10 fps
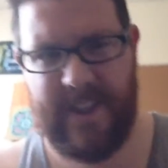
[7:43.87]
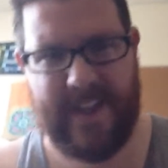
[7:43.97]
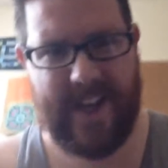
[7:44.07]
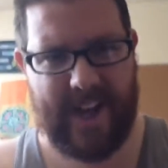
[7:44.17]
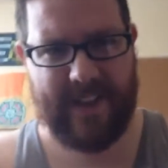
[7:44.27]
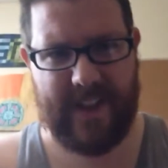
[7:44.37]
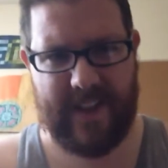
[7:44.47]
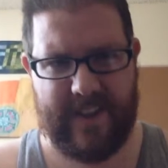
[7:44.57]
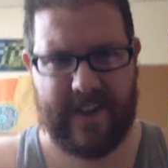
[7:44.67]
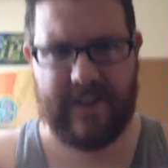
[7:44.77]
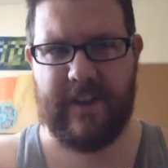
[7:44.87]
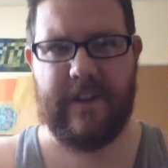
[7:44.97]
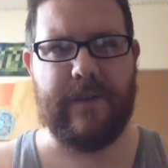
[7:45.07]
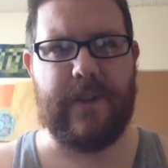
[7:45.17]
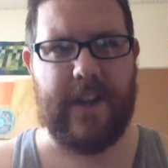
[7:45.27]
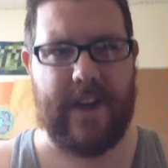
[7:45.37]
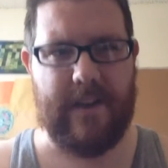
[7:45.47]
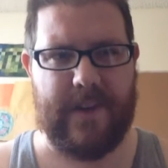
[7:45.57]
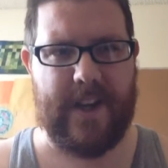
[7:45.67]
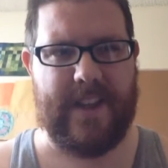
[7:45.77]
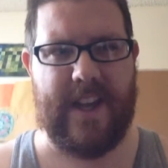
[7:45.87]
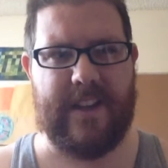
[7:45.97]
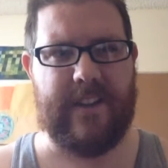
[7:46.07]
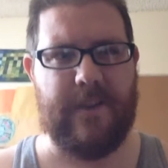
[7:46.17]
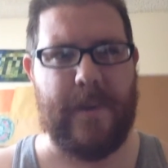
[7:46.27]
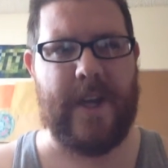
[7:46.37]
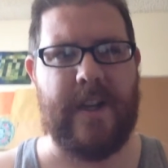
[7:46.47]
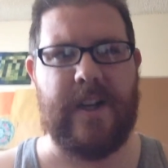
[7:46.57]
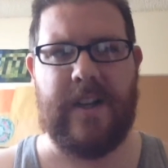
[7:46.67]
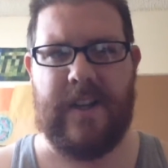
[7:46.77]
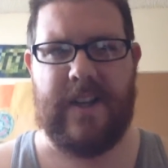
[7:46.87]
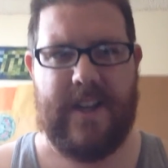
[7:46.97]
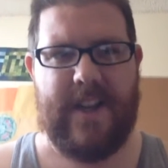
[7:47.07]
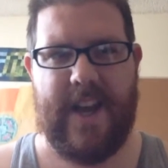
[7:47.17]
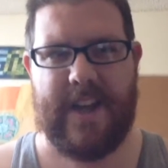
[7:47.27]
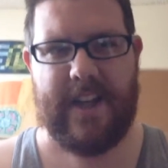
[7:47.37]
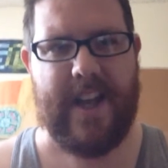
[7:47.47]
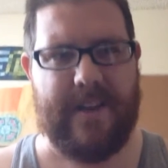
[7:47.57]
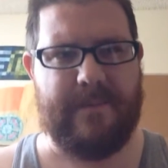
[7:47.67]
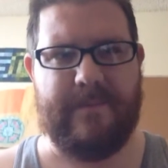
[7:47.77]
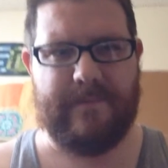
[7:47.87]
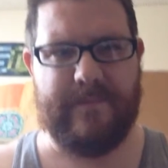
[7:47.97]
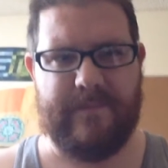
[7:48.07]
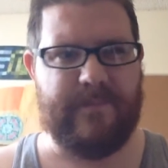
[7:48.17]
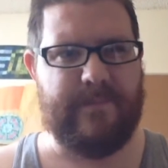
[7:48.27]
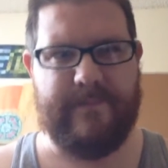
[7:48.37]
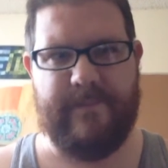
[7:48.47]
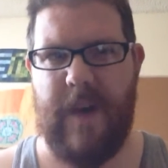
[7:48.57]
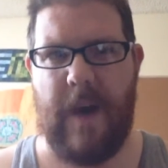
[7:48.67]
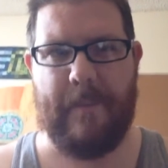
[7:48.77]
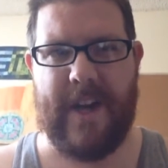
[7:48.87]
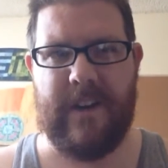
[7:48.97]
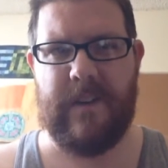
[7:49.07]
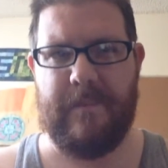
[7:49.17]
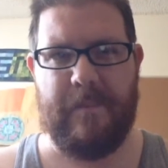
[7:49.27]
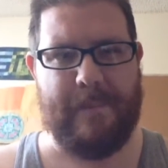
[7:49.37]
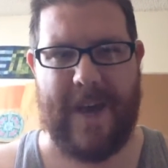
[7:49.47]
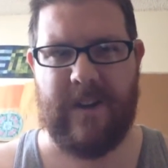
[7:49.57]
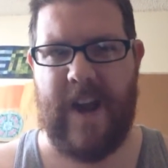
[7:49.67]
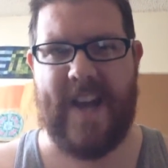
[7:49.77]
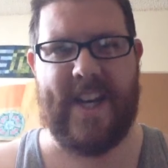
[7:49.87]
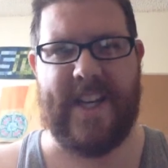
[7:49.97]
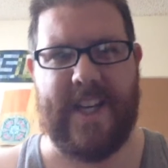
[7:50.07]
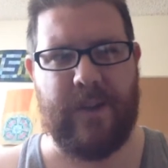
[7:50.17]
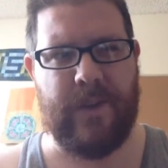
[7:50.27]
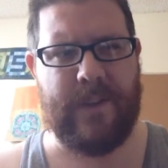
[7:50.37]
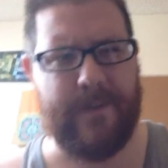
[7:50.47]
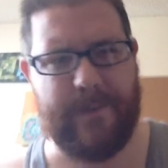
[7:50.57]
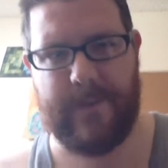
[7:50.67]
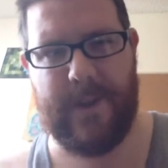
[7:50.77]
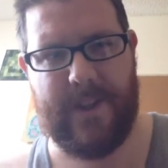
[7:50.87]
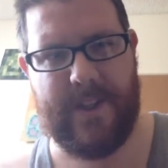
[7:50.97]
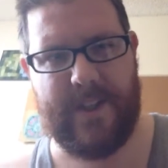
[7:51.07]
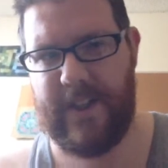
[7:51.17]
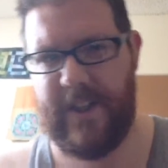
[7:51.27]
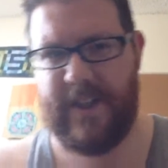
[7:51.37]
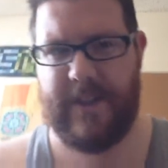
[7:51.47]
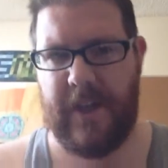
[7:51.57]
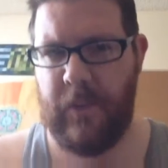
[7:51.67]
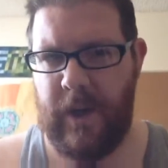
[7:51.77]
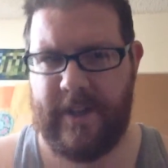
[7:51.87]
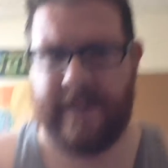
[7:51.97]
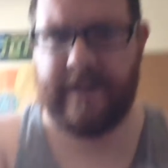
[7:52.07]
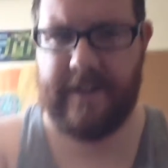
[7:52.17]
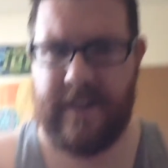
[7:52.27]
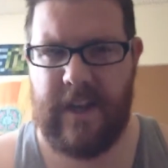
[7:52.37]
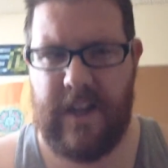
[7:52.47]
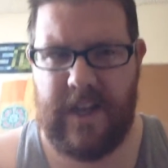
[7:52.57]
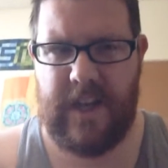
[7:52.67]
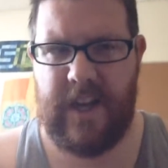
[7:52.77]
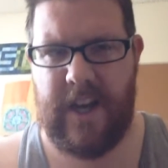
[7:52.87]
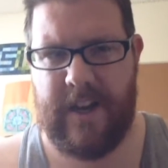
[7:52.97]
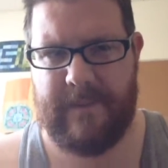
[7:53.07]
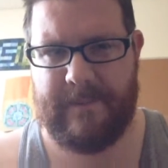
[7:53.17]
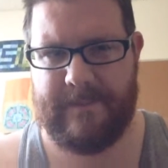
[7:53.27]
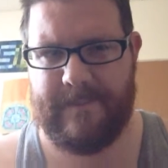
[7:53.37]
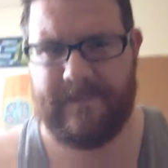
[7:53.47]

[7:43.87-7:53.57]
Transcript: Yeah, I think they could have clarified that a little better. And again, a better editing would have done wonders. So